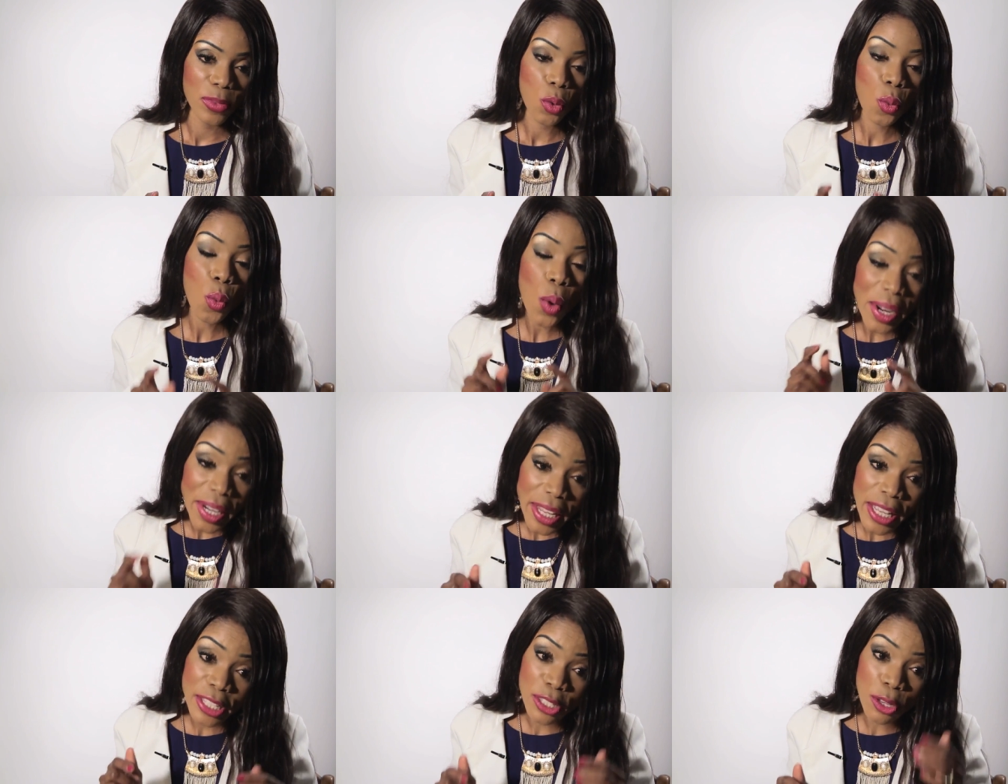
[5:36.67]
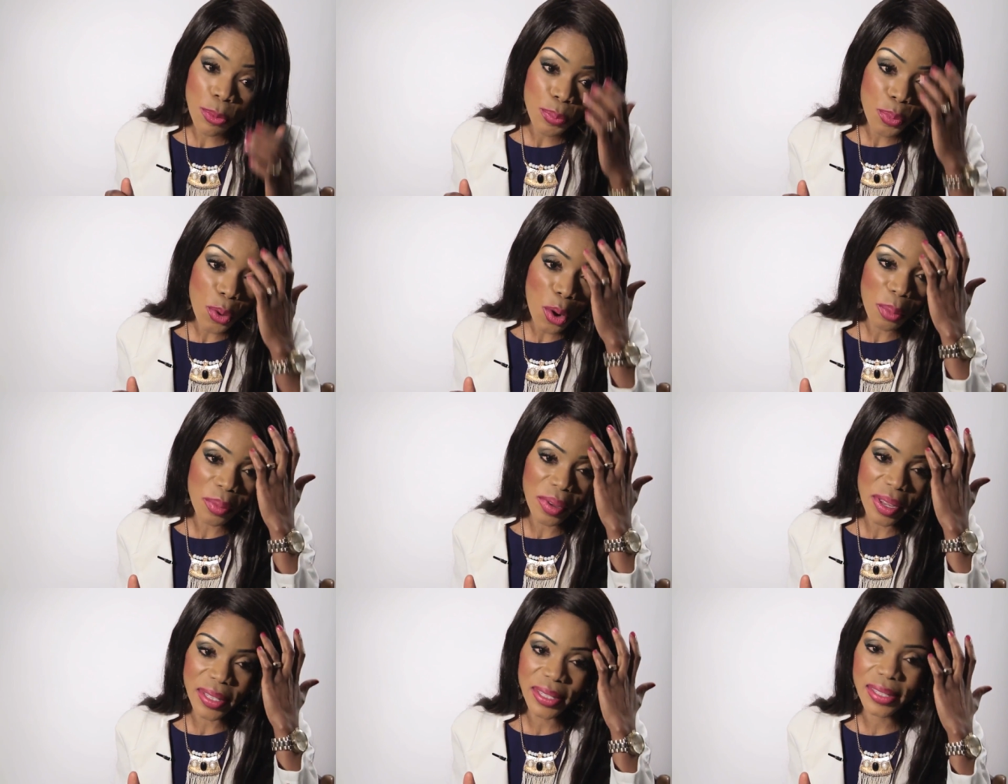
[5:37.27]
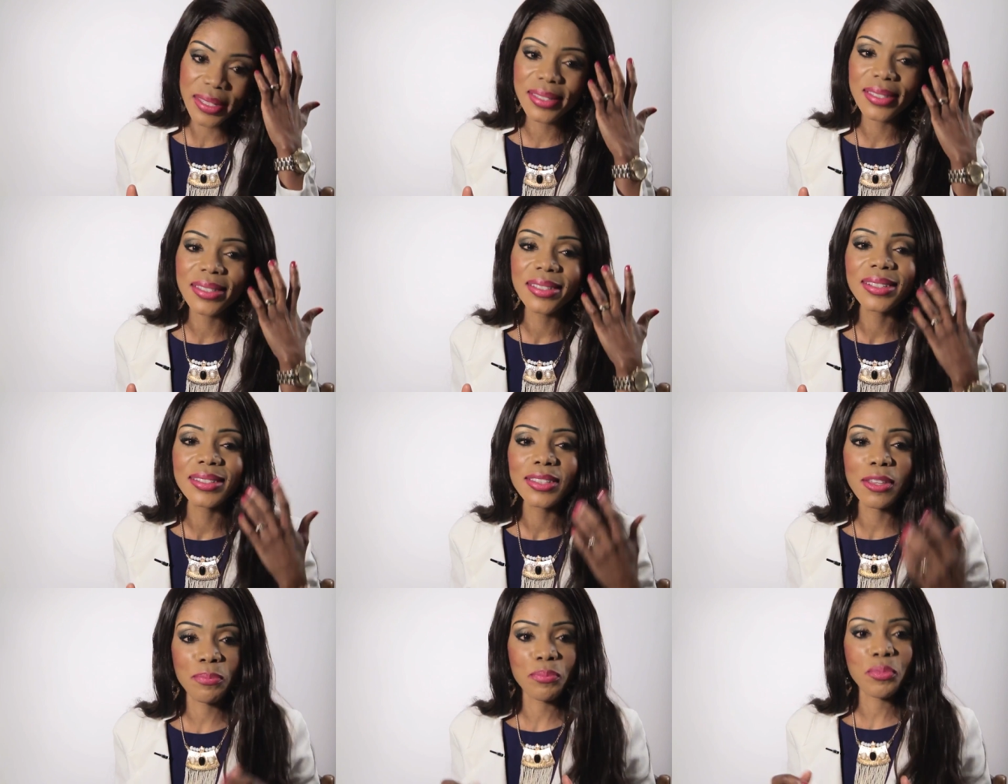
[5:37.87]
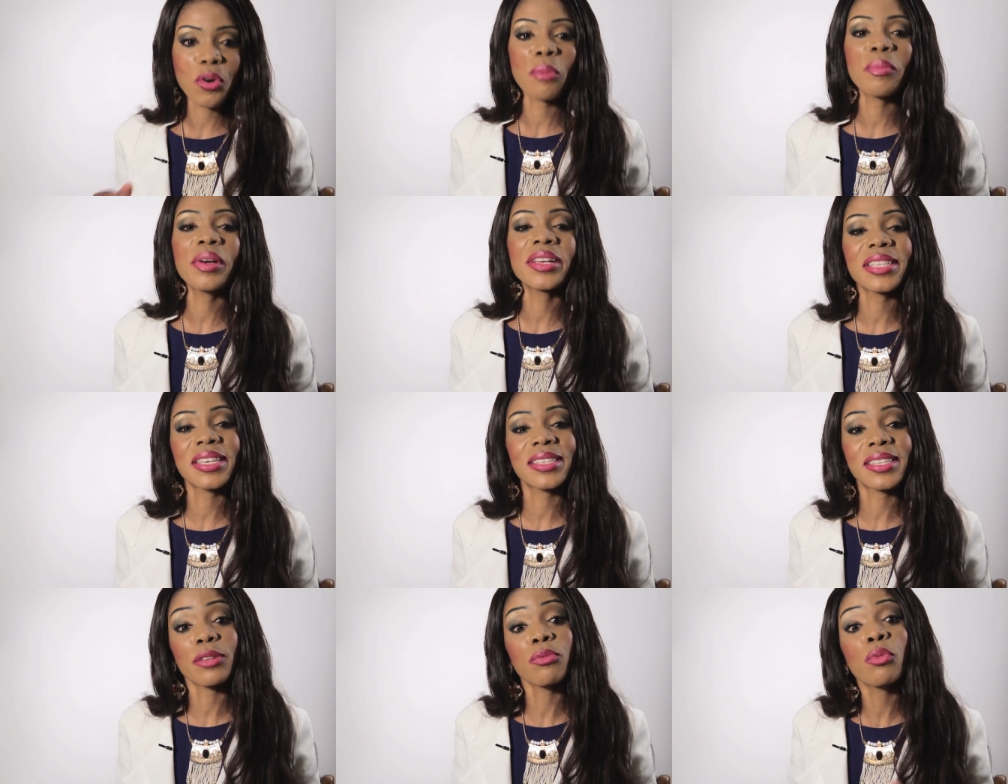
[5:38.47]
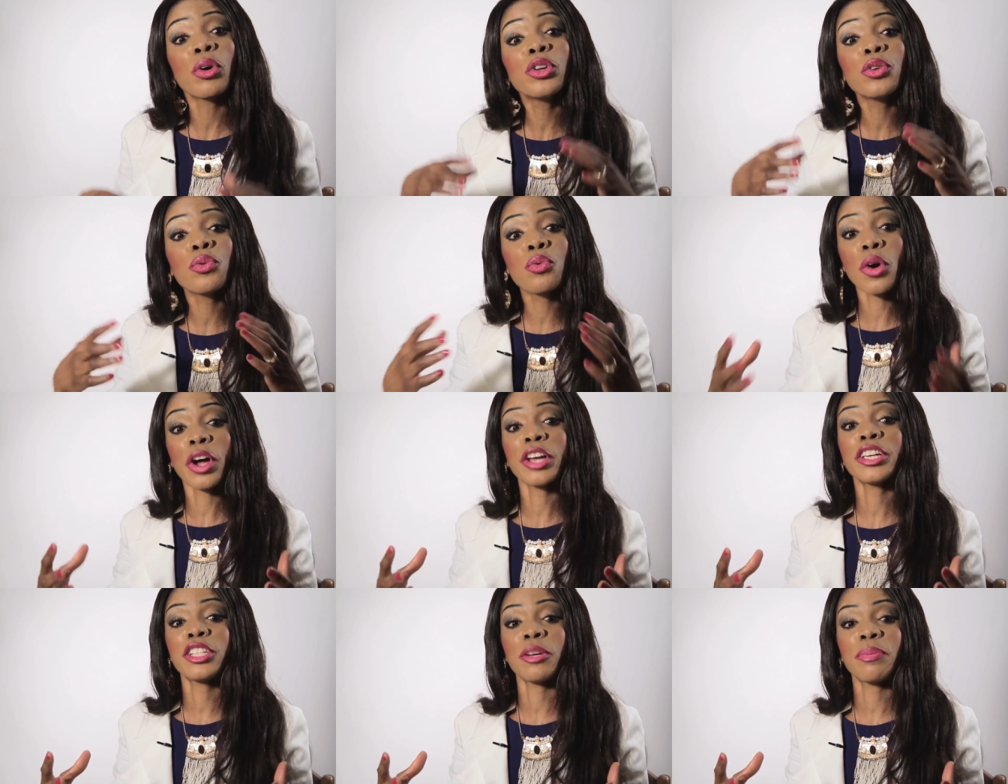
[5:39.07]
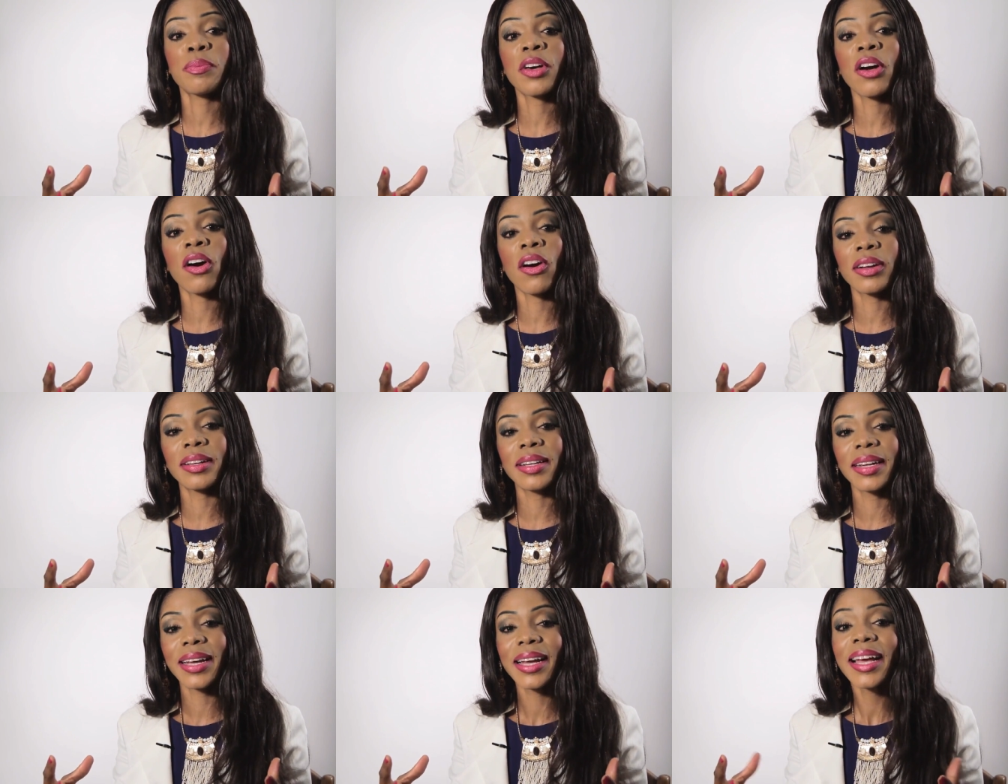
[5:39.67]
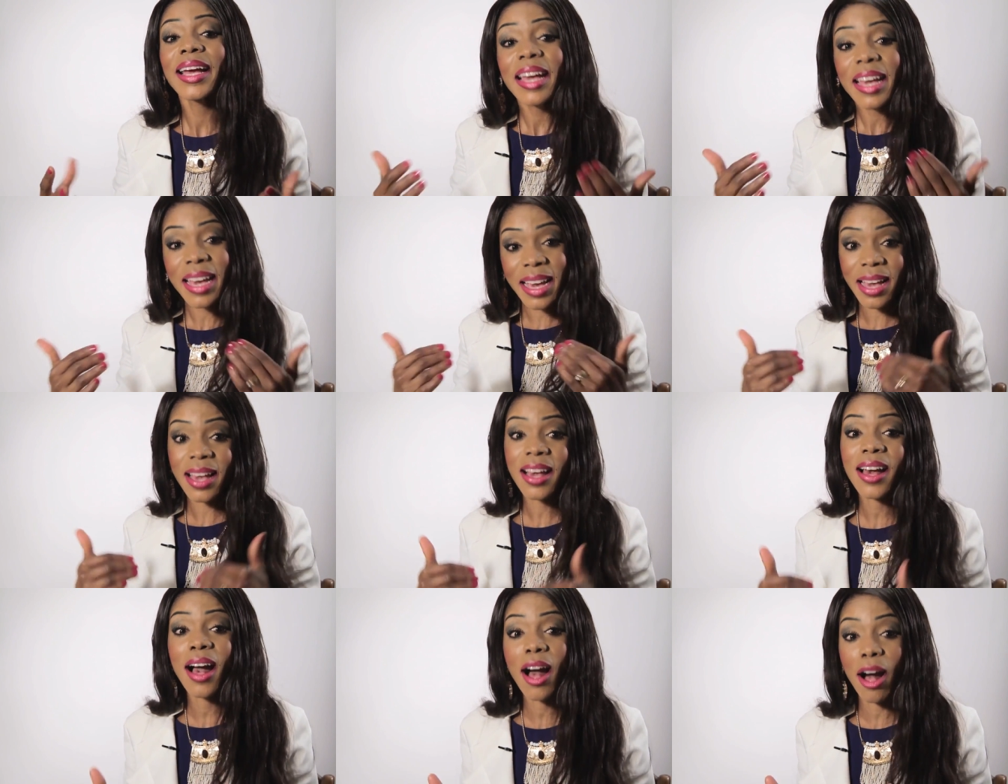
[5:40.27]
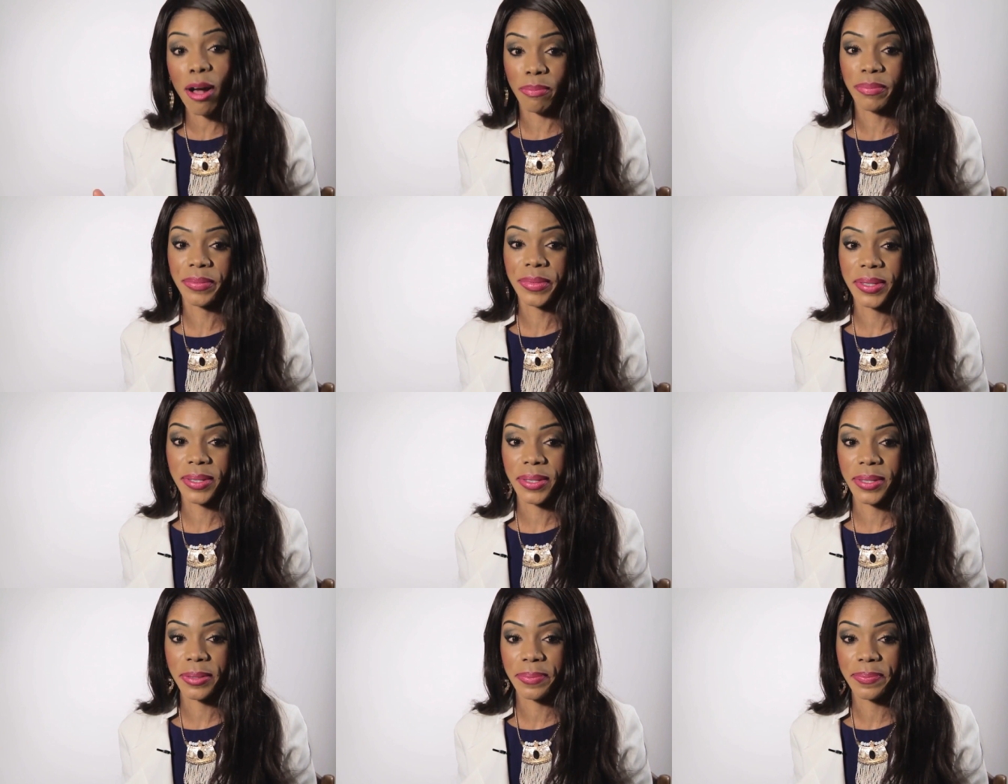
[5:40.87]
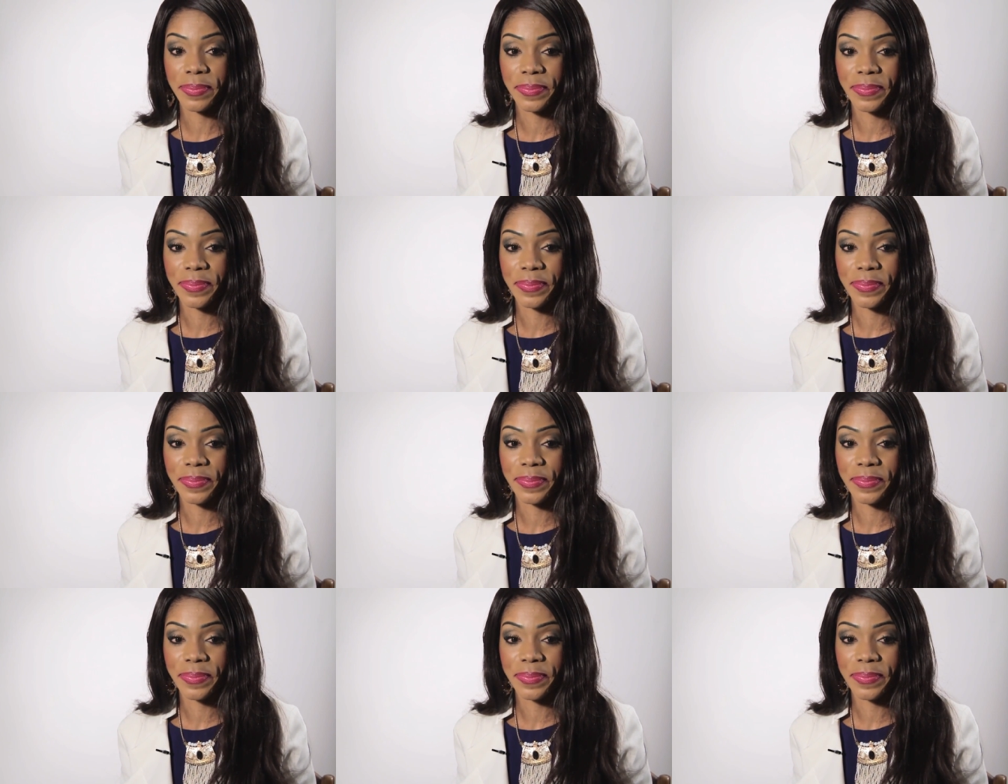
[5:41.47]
What is the promise? The promise is that when you worship God, He comes.